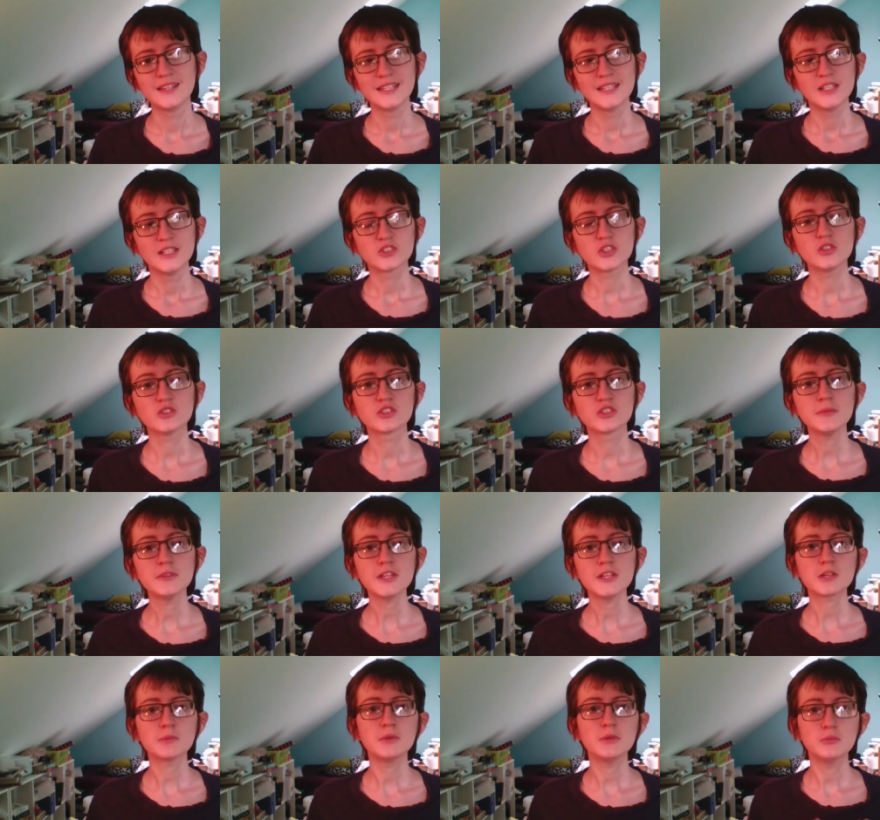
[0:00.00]
So something that
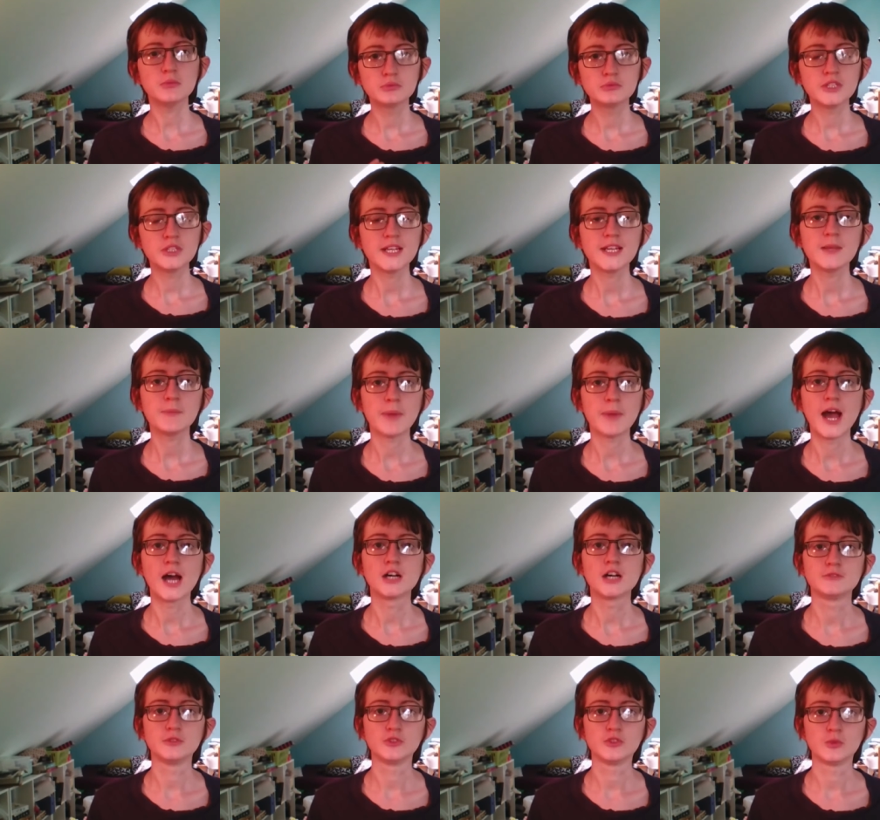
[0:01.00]
can be really
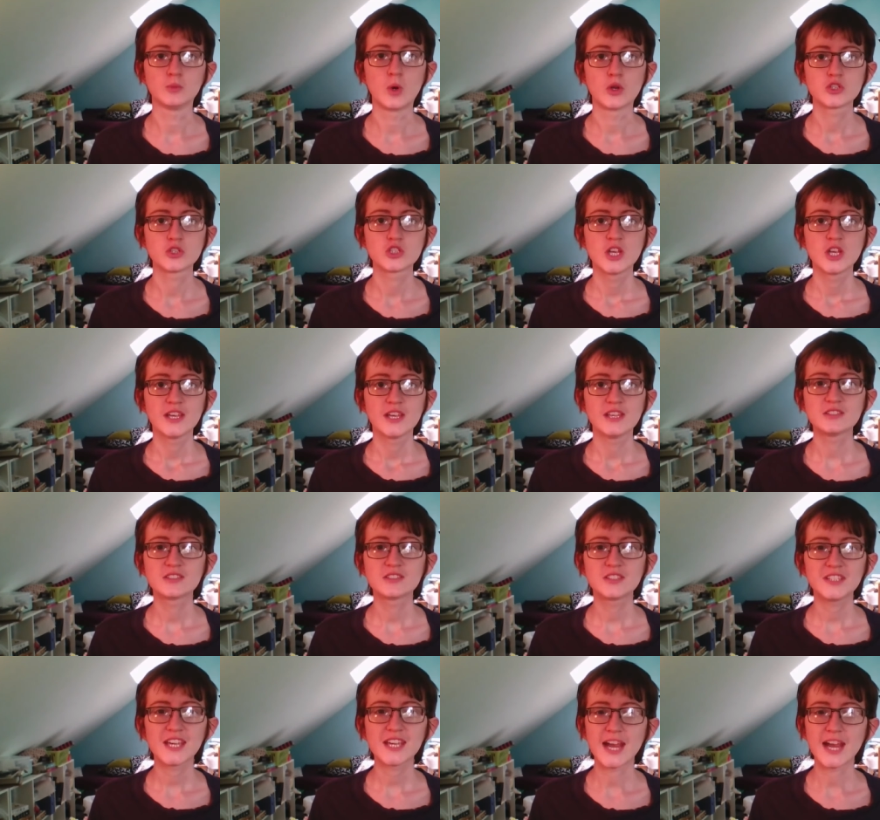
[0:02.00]
powerful to watch is
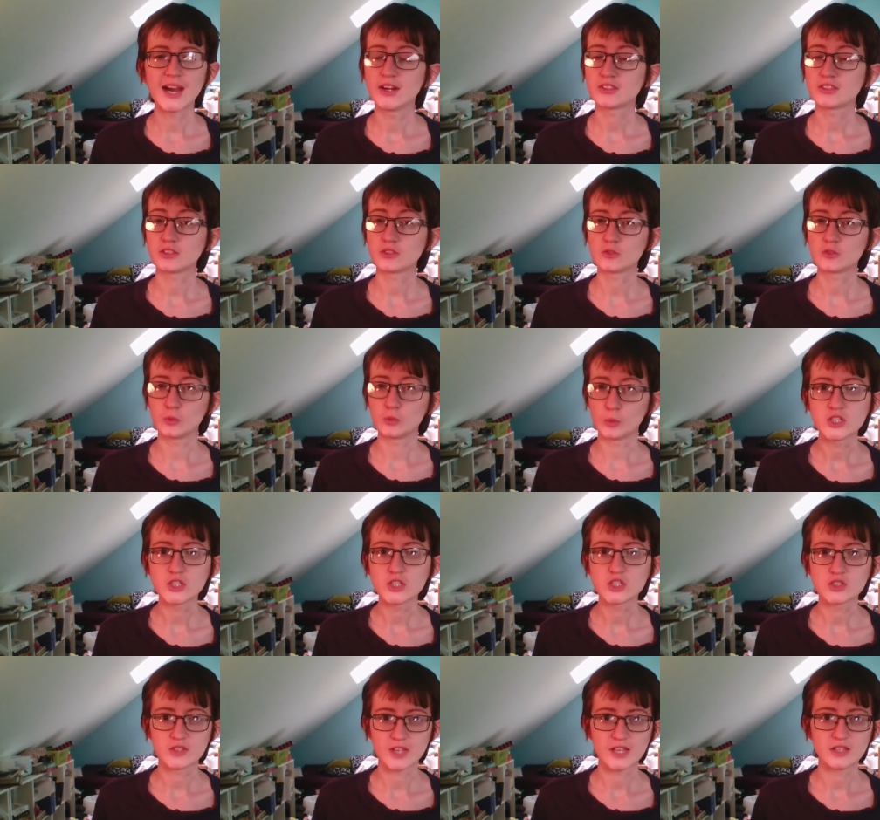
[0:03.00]
seeing a character switch
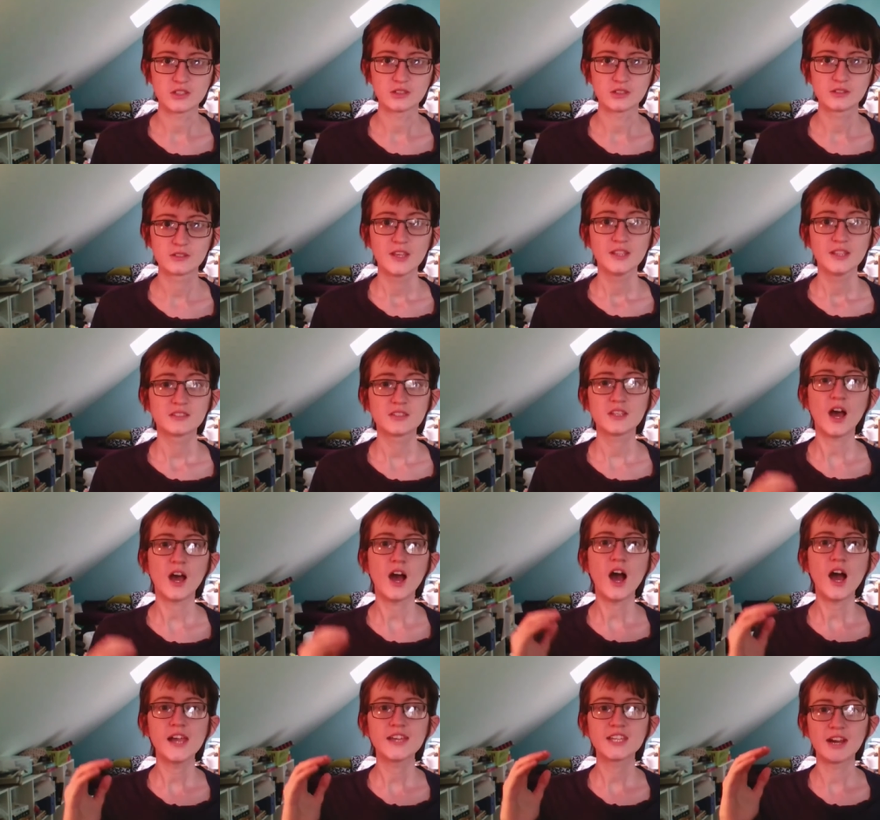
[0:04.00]
status, seeing a
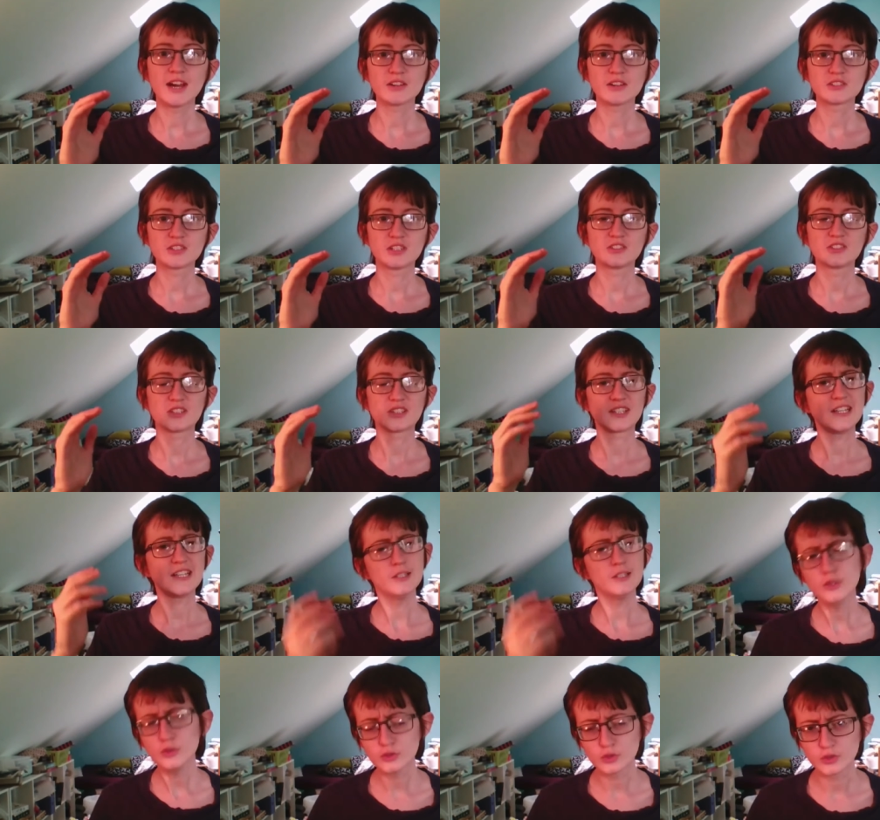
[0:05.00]
high character suddenly
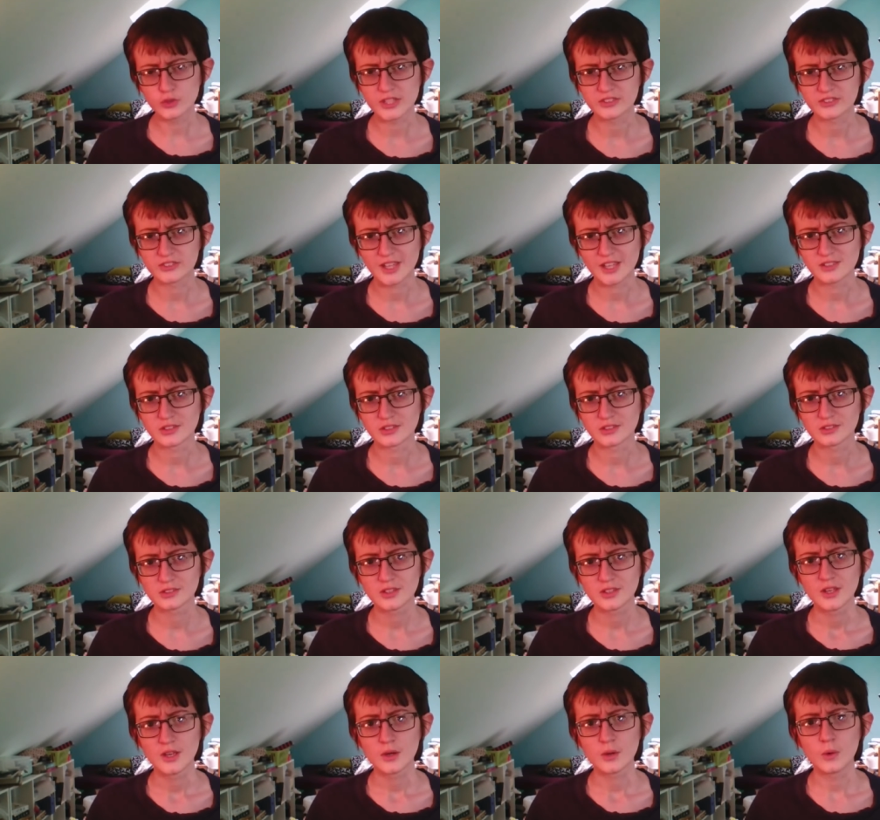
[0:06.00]
lose all their status,
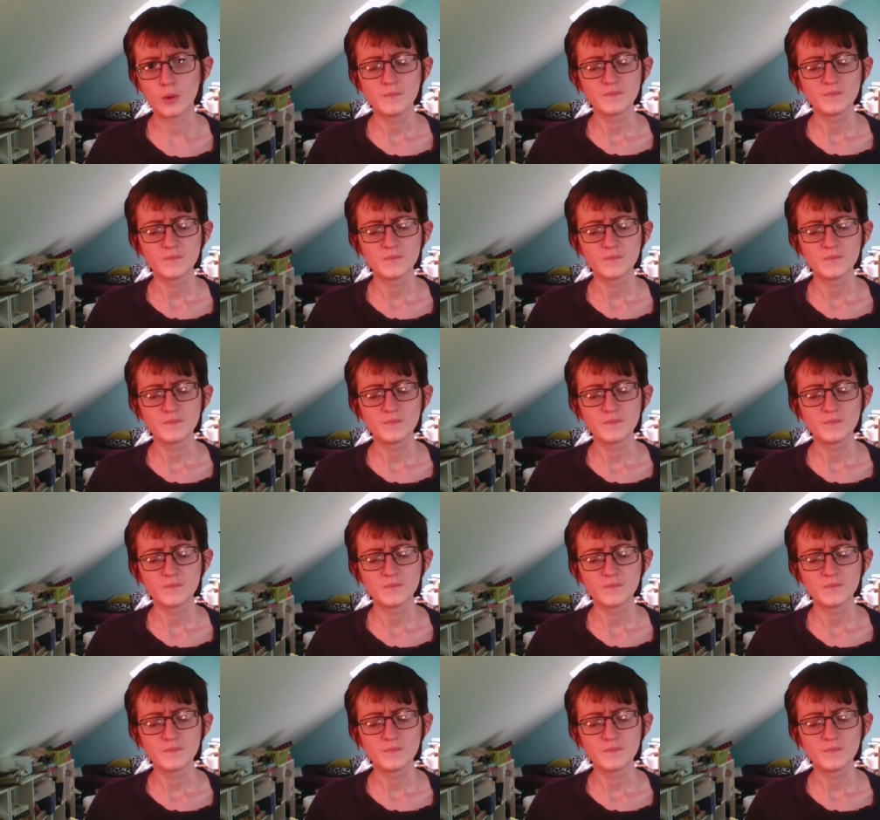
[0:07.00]
or